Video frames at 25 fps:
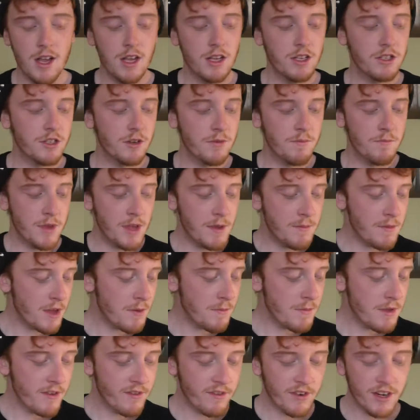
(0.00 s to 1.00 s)
So maybe
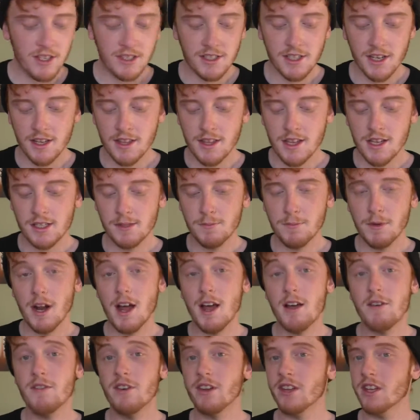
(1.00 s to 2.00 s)
I'll be freezing in this, but
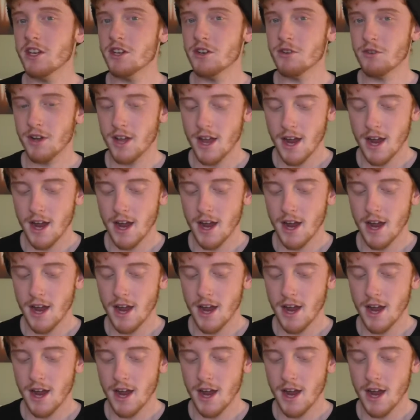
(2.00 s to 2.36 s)
I really don't